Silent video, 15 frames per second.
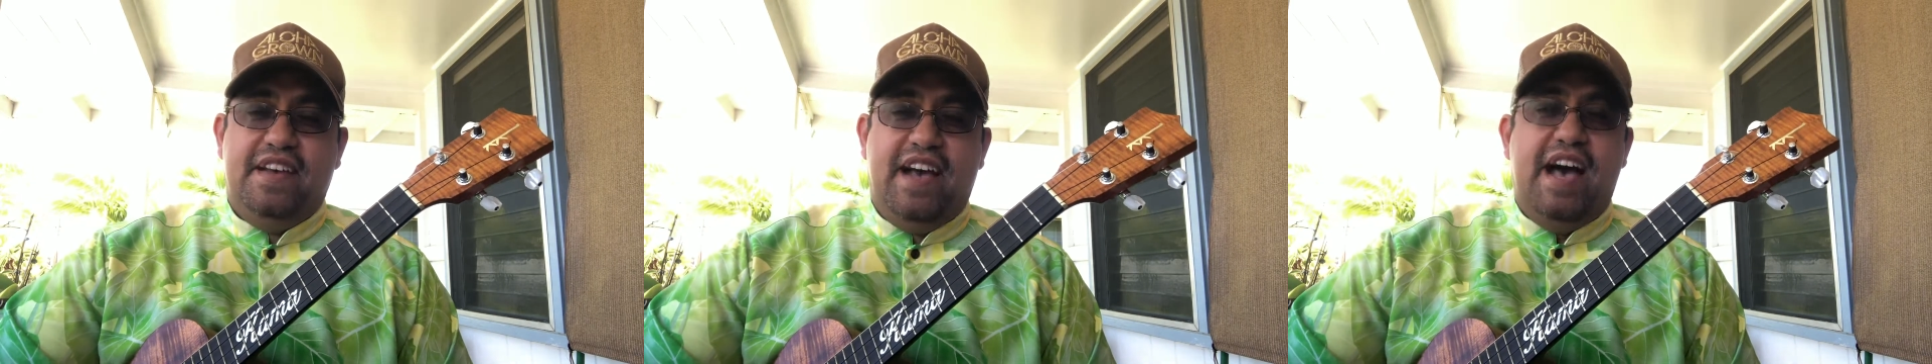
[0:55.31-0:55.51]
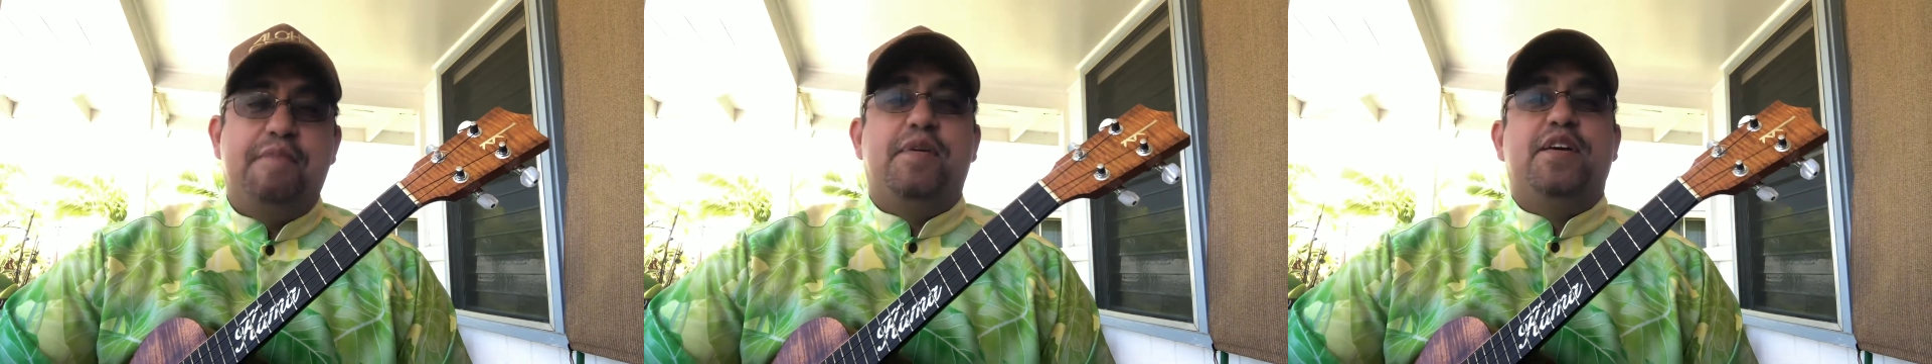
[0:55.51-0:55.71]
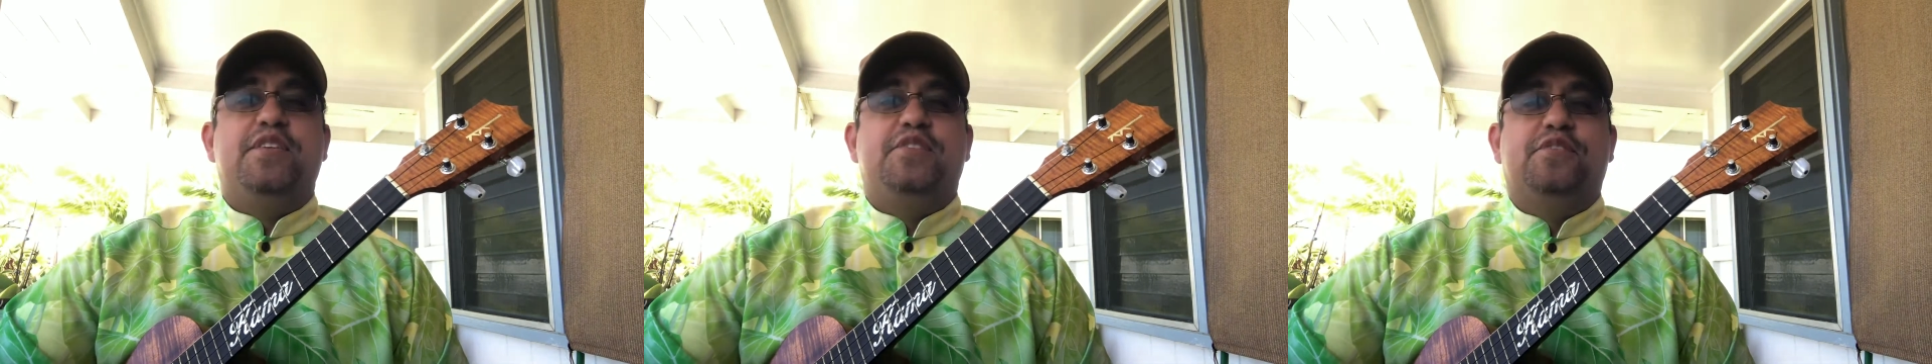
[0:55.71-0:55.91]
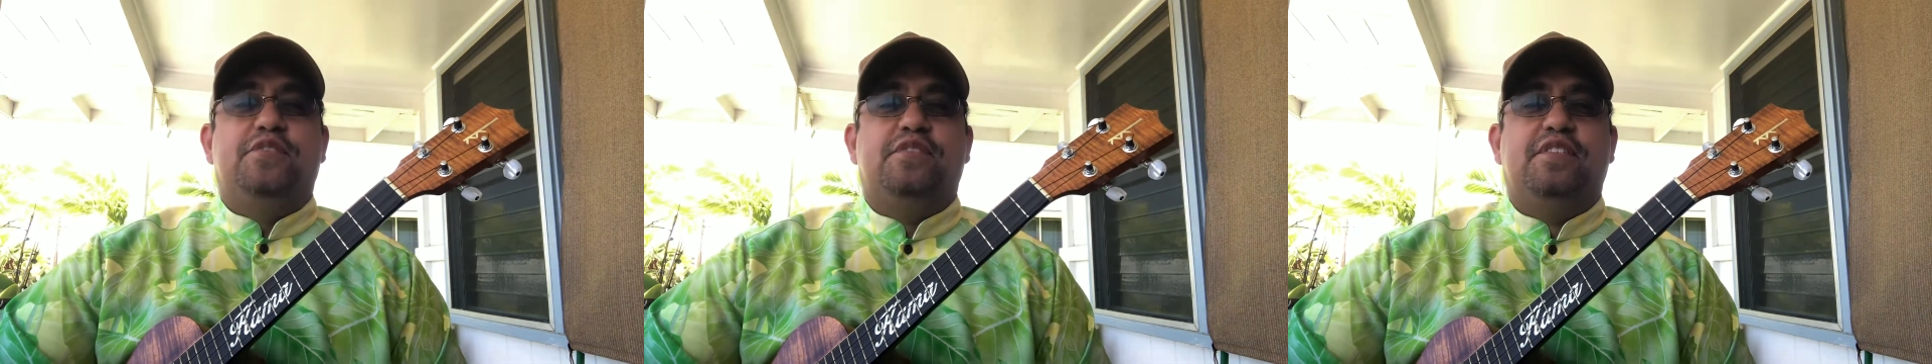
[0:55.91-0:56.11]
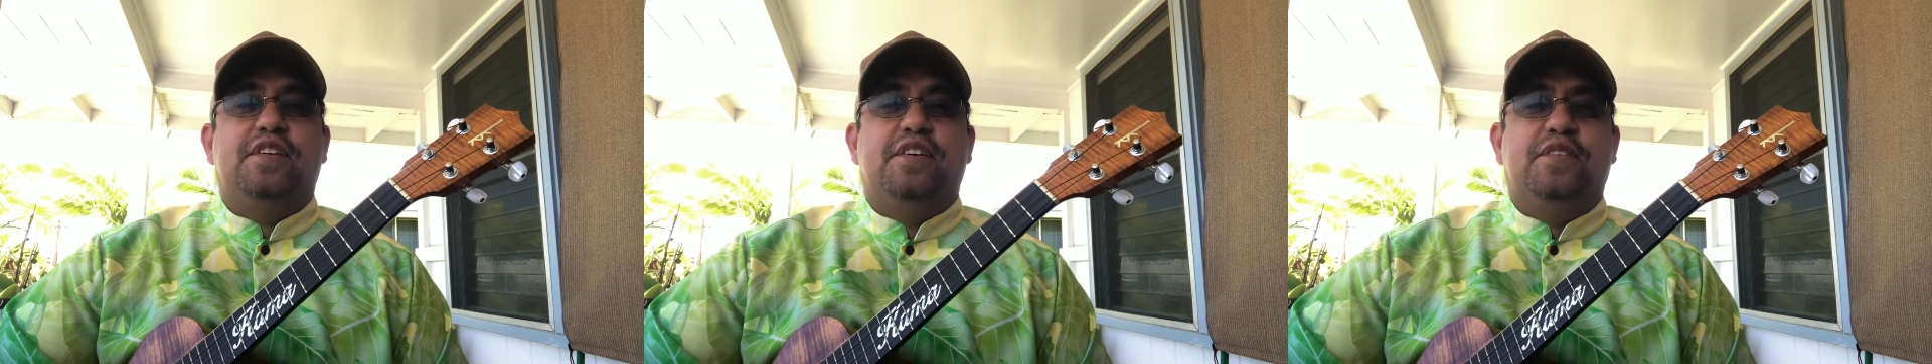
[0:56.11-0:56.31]
How about you?
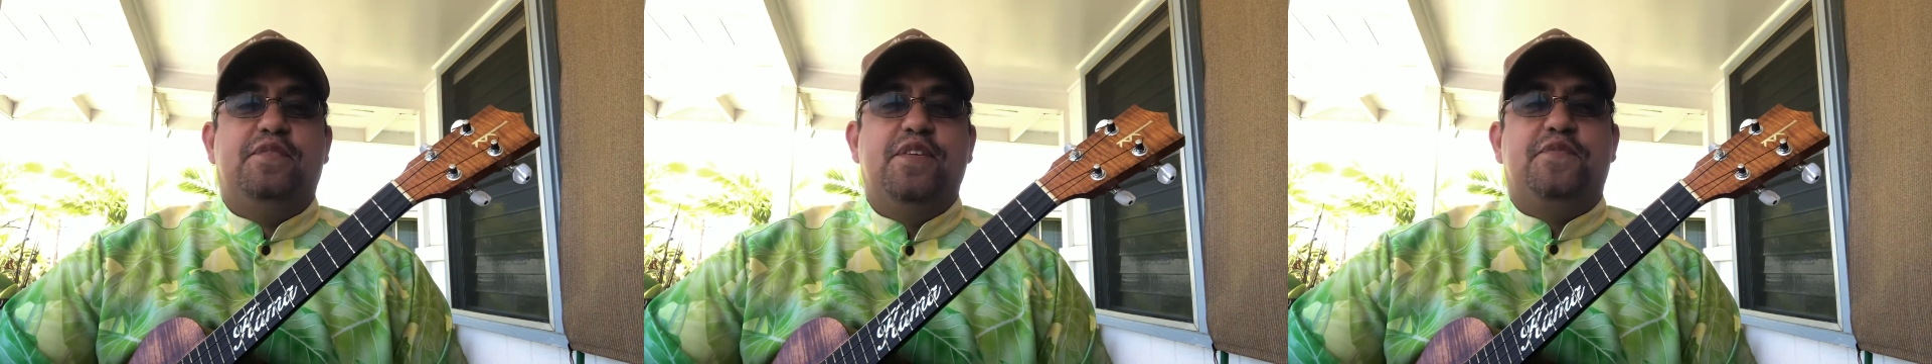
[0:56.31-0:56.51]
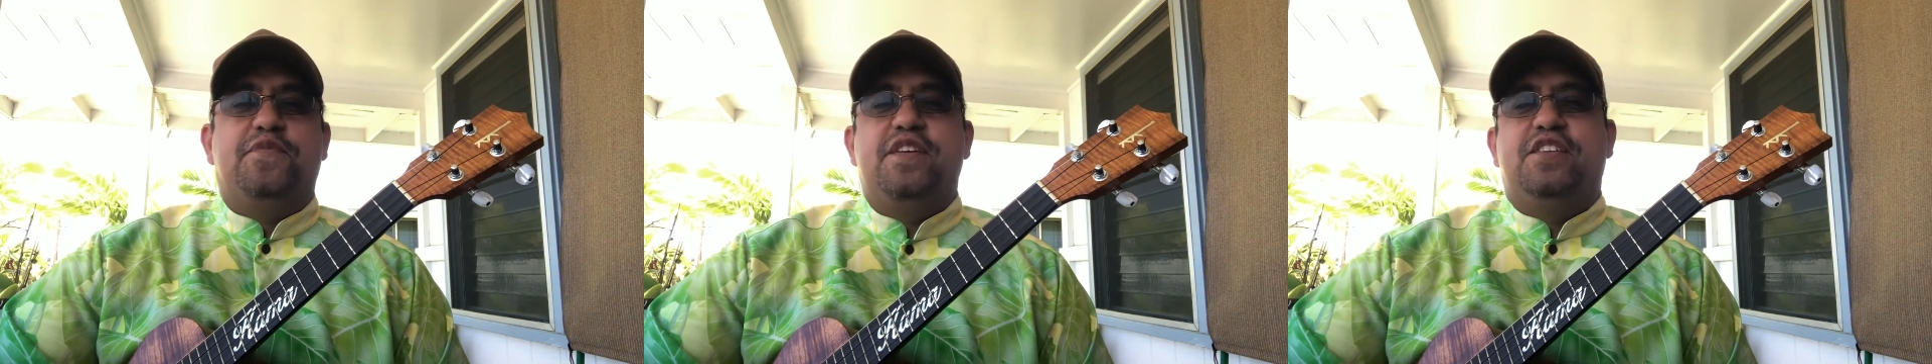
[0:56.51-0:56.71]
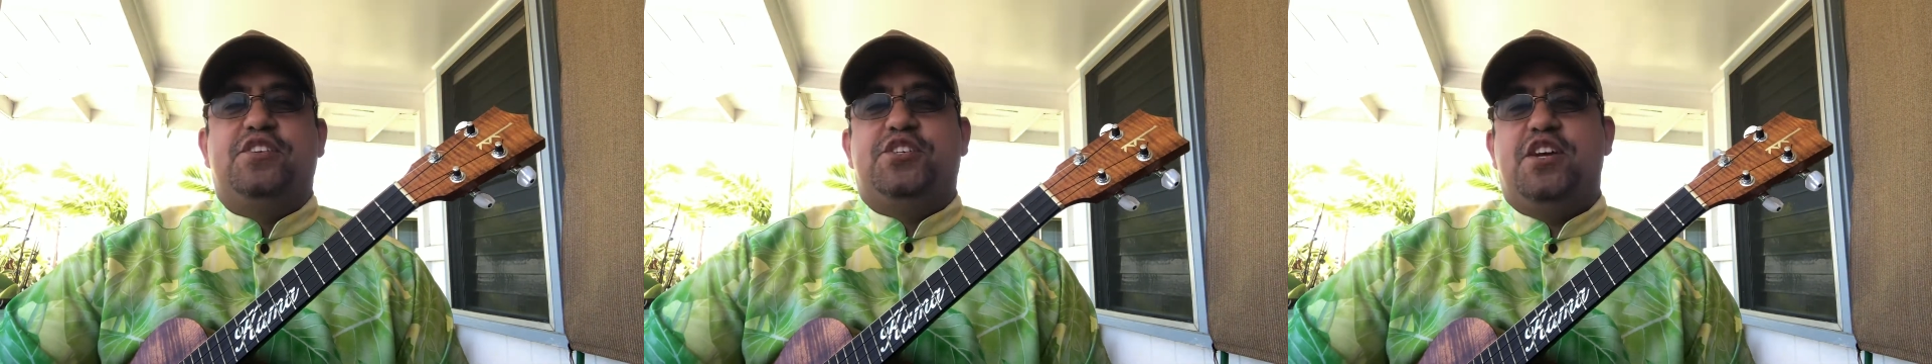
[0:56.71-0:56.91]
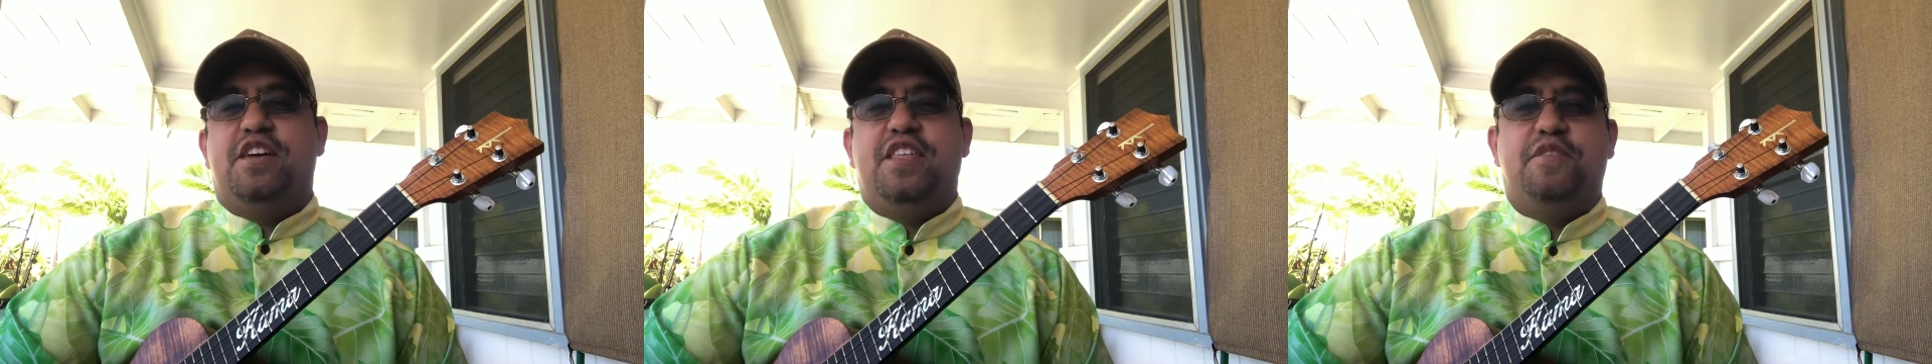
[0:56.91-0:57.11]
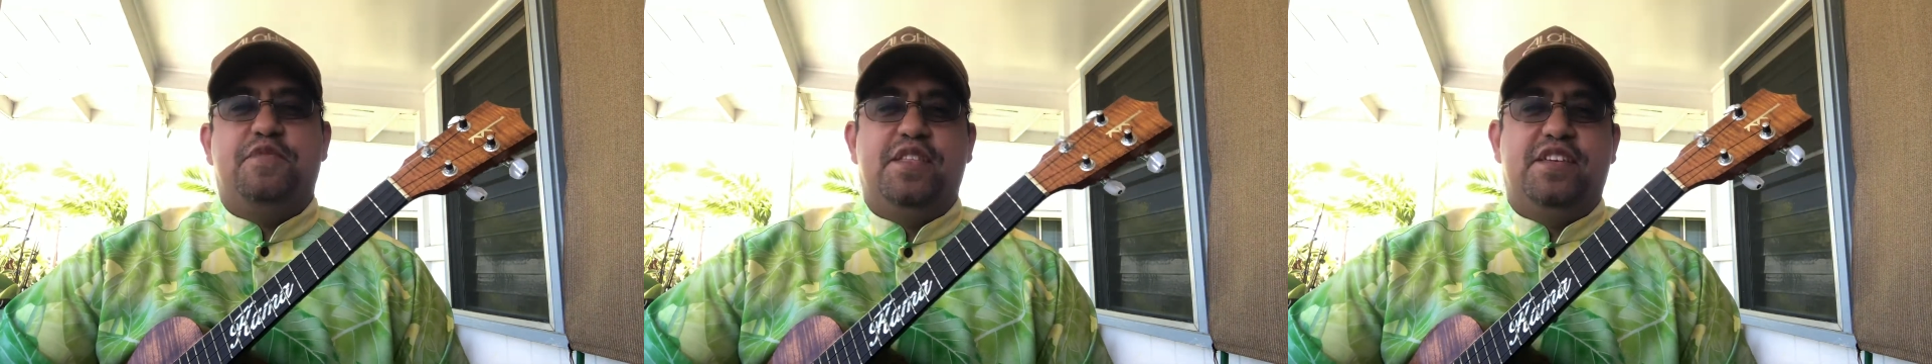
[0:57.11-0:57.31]
Feel free to share
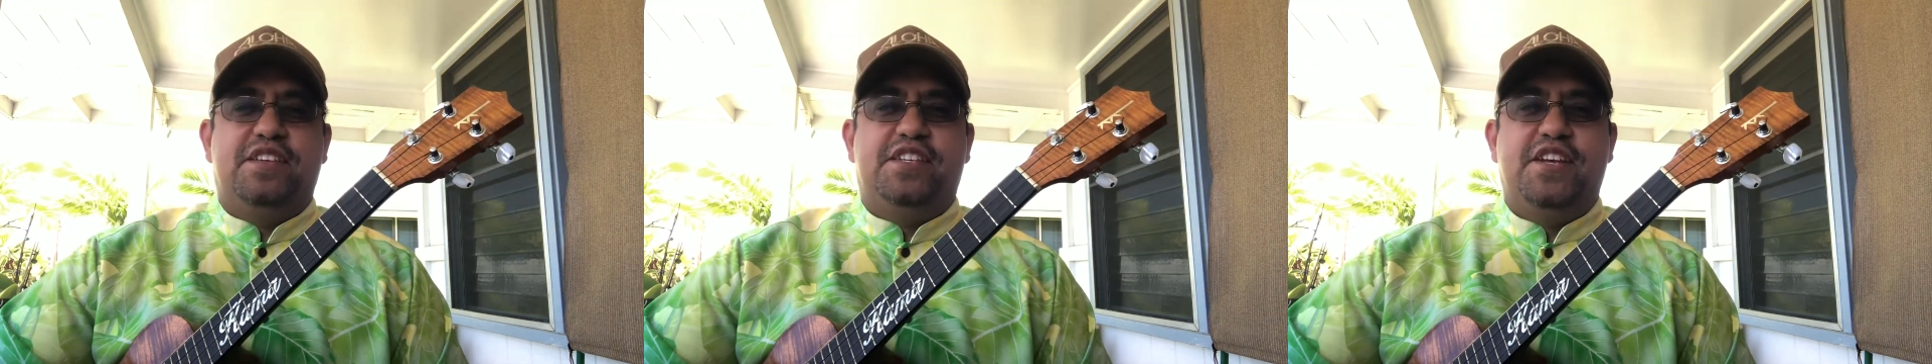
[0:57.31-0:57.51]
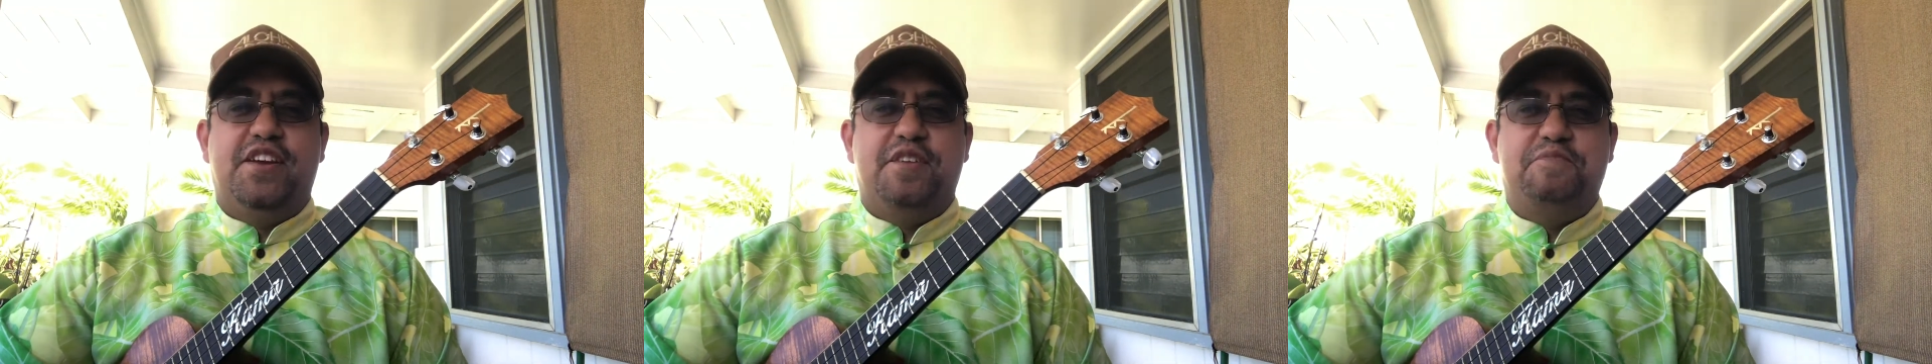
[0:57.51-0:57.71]
that with us here